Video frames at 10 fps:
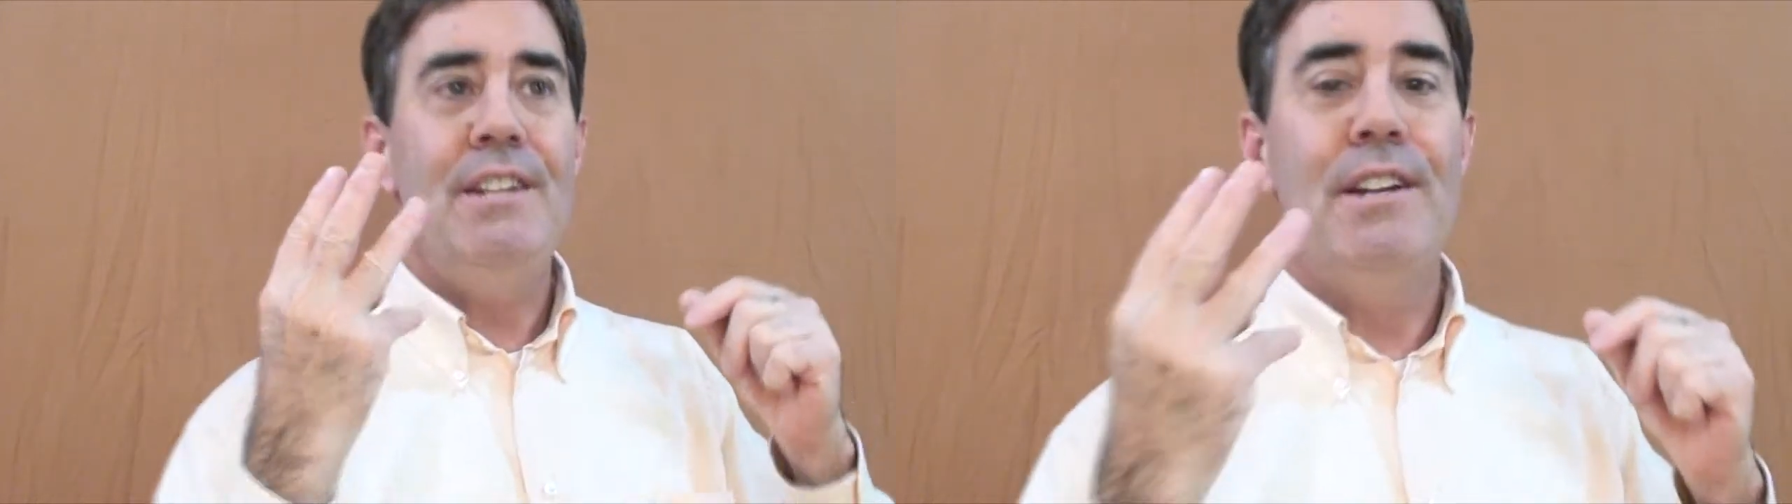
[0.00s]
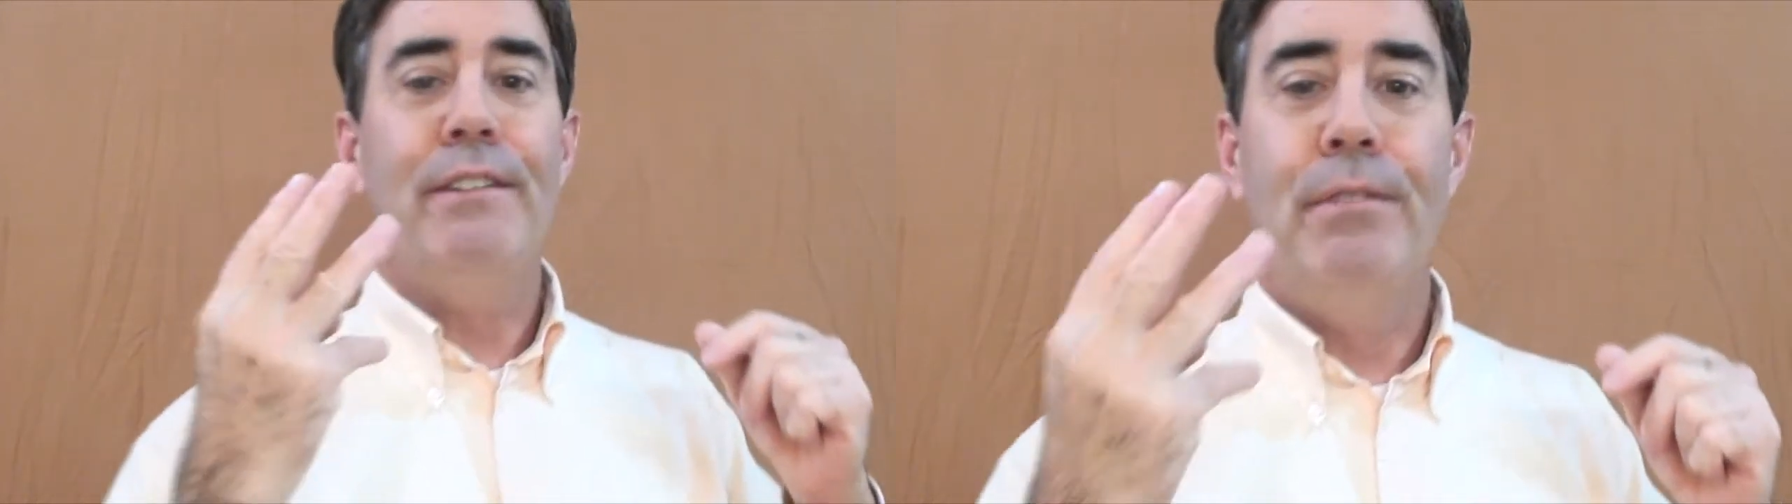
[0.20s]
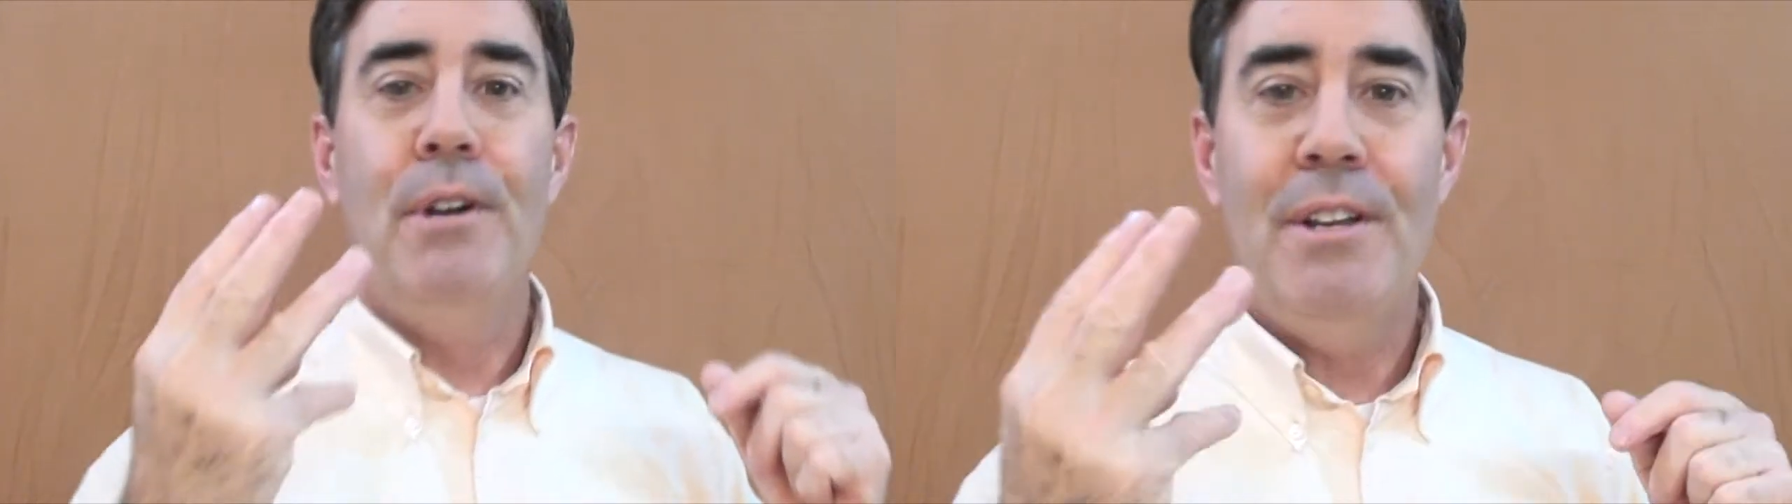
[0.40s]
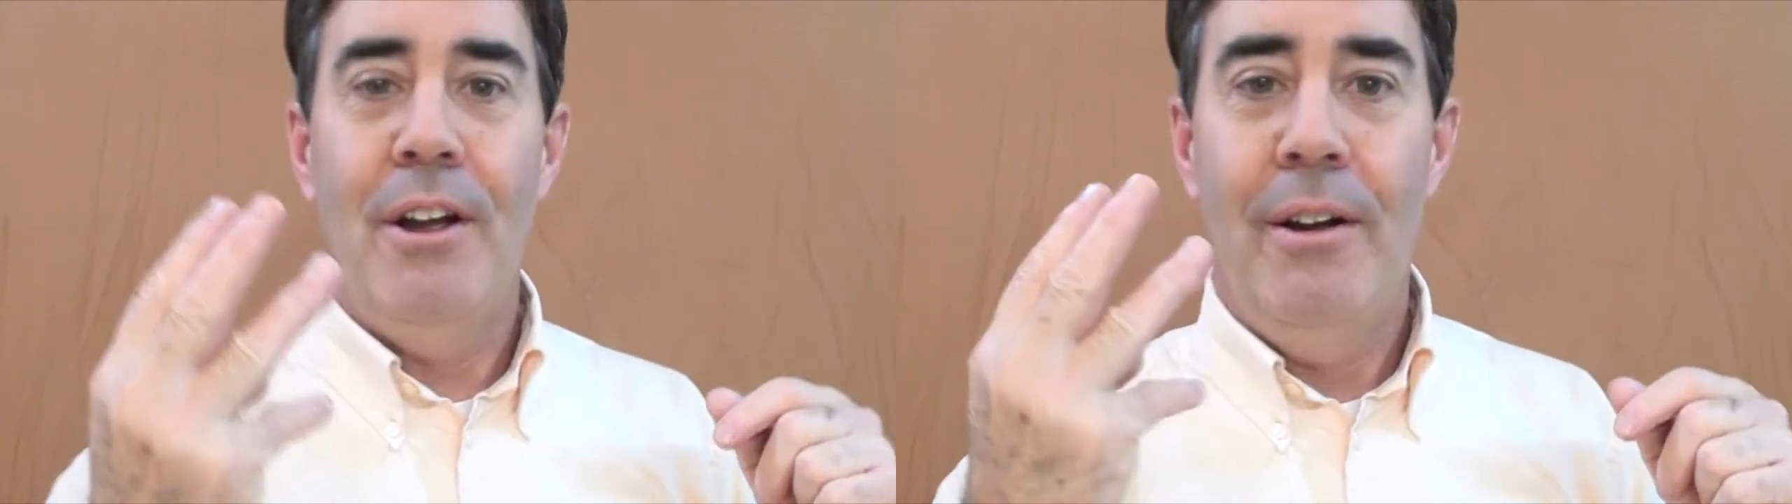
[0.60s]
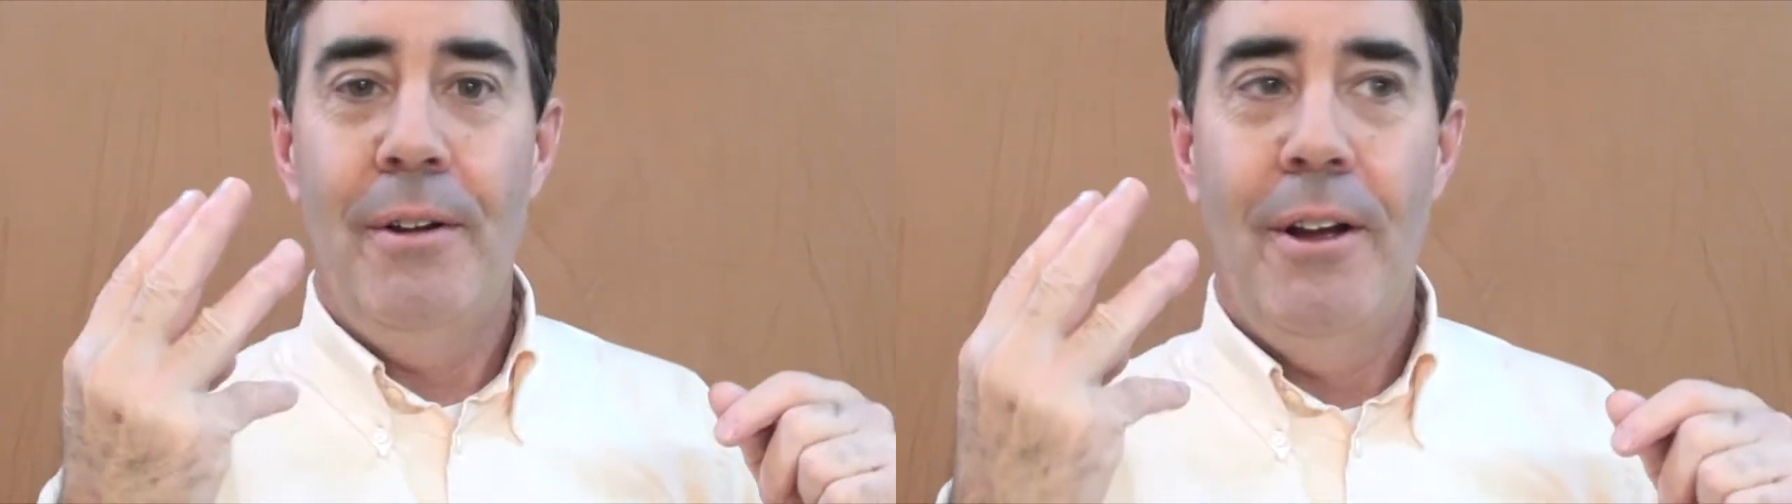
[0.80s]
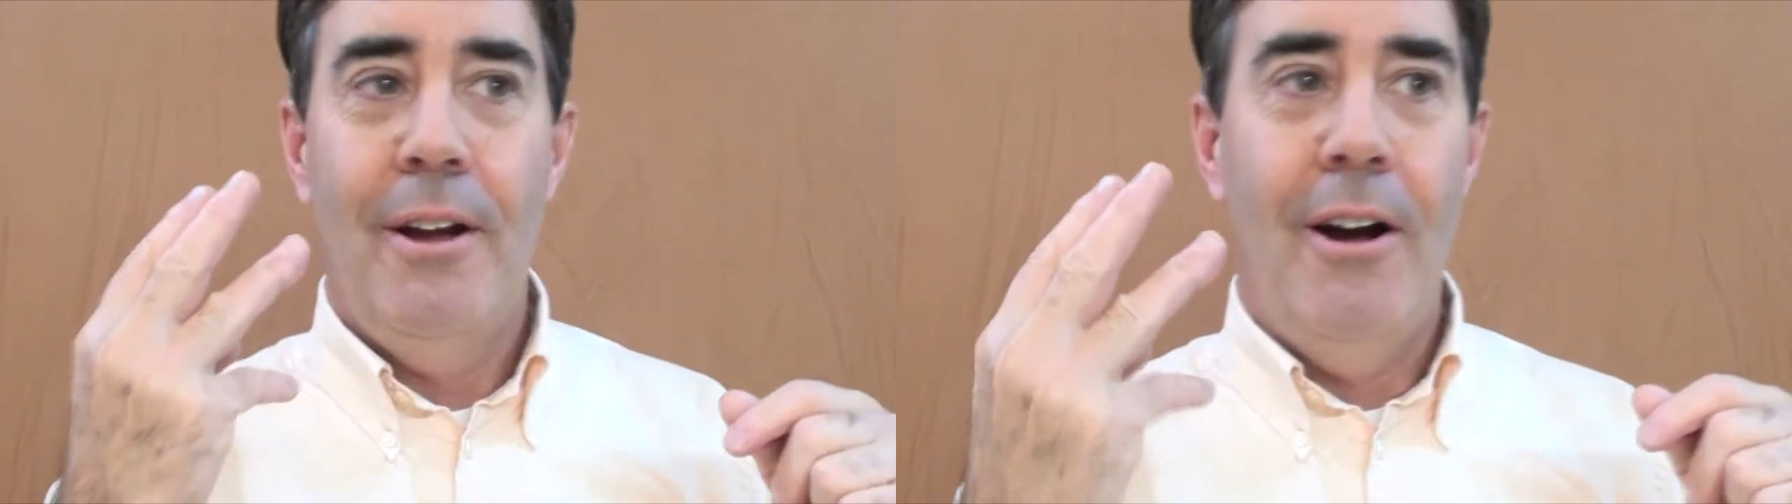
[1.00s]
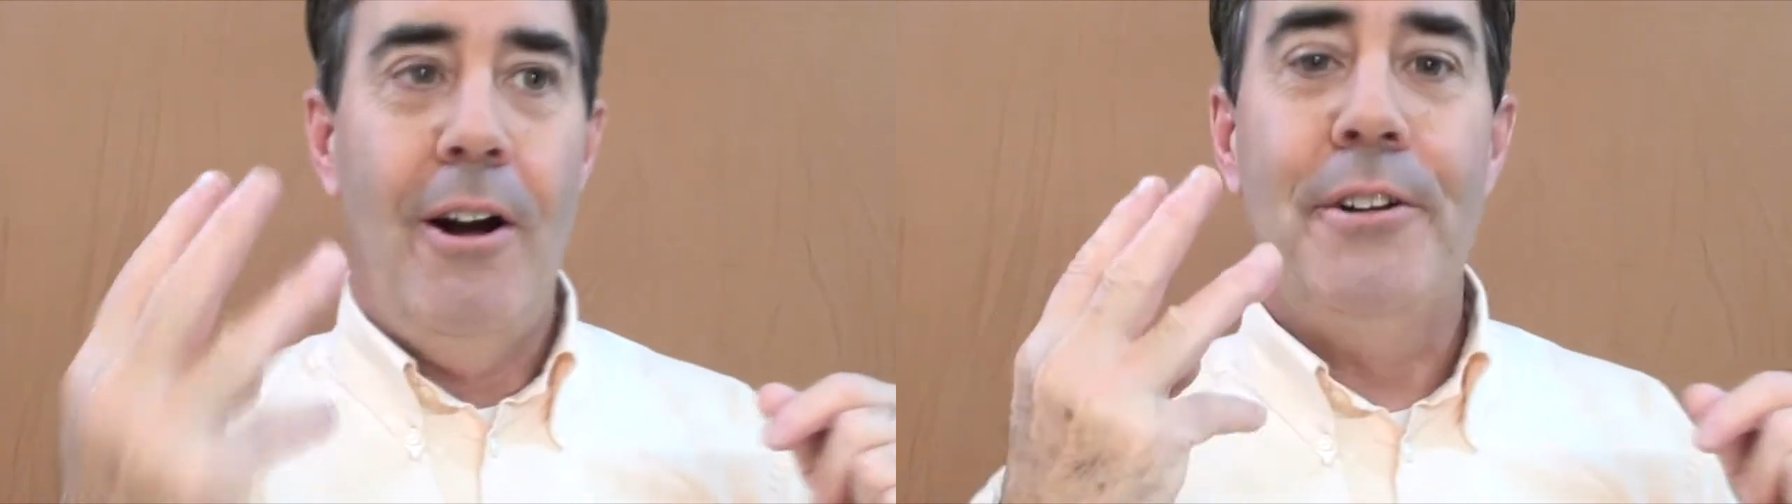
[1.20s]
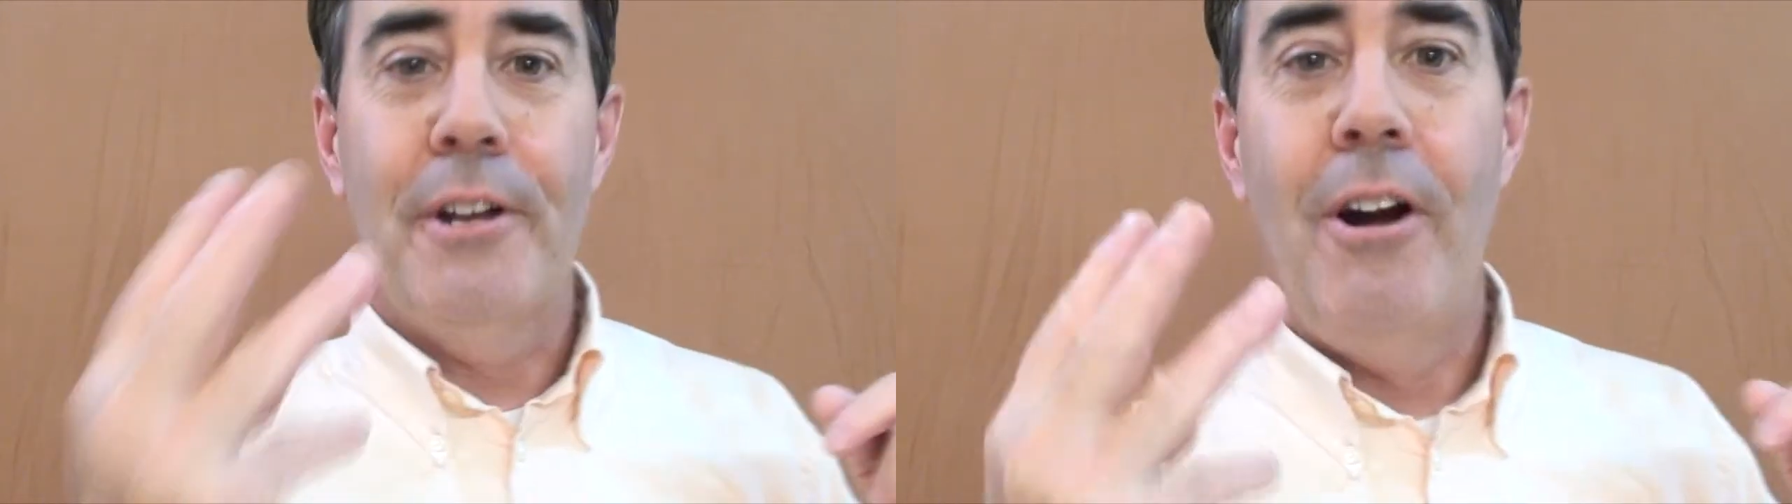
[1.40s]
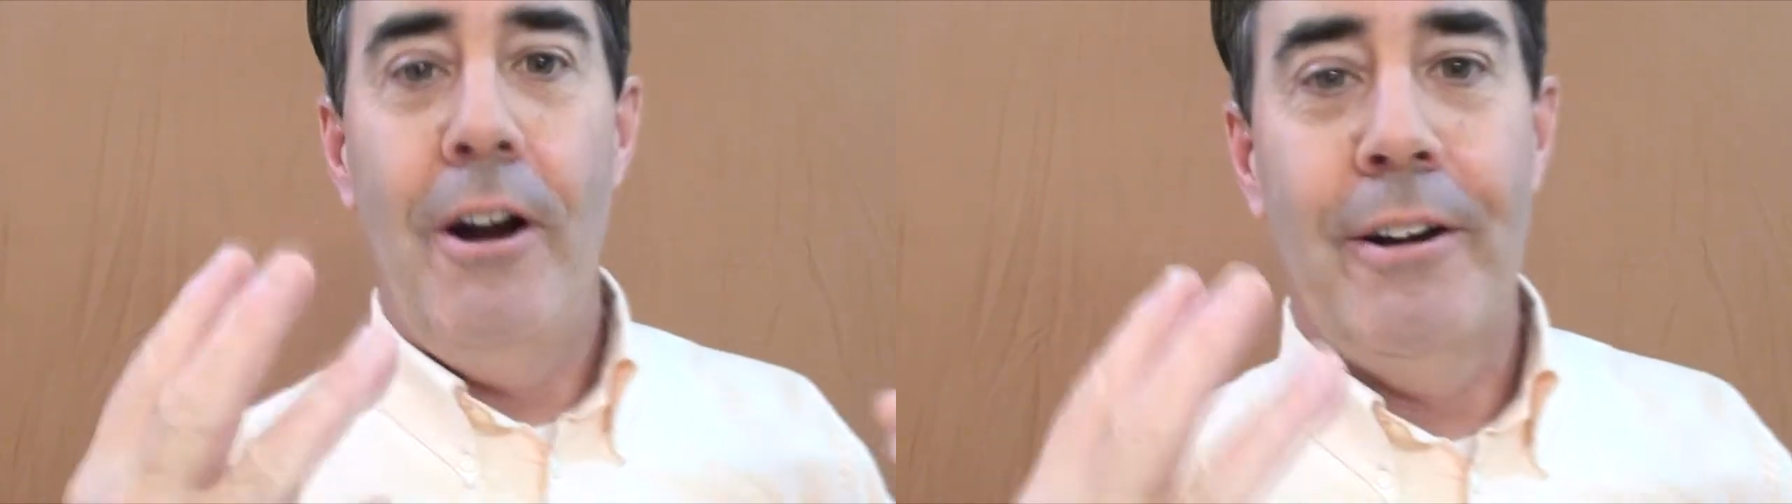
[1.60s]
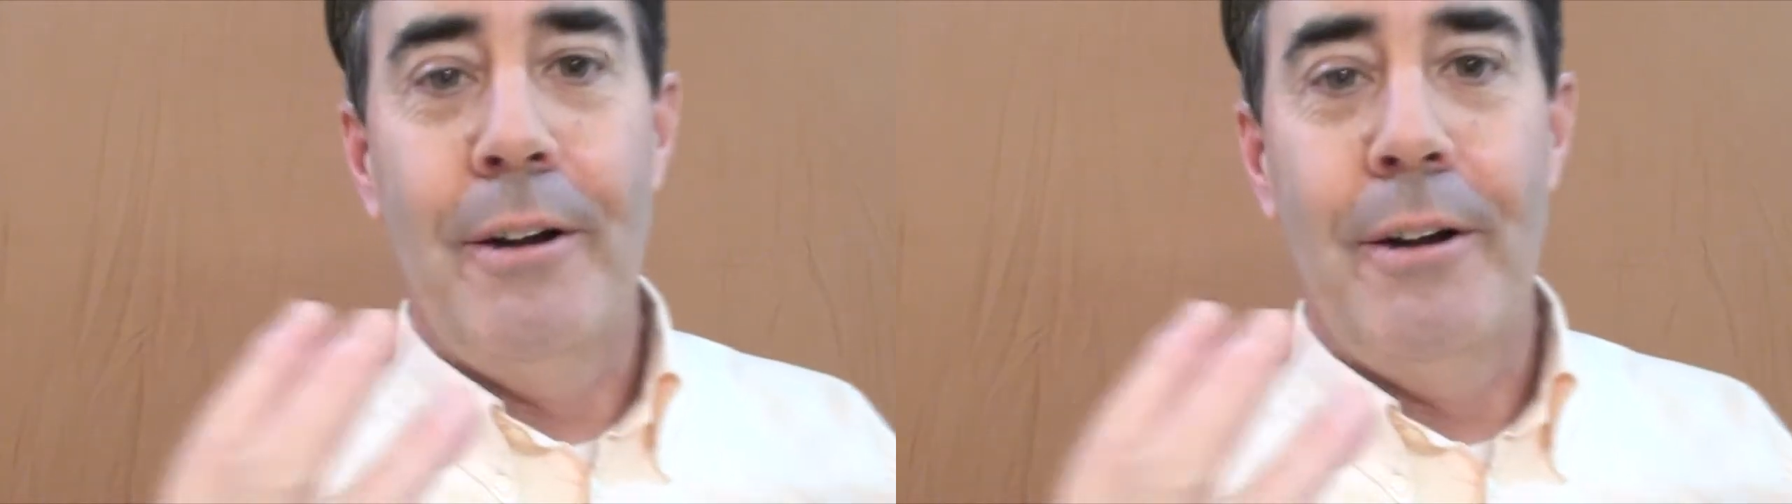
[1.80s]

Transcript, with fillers: different Honda car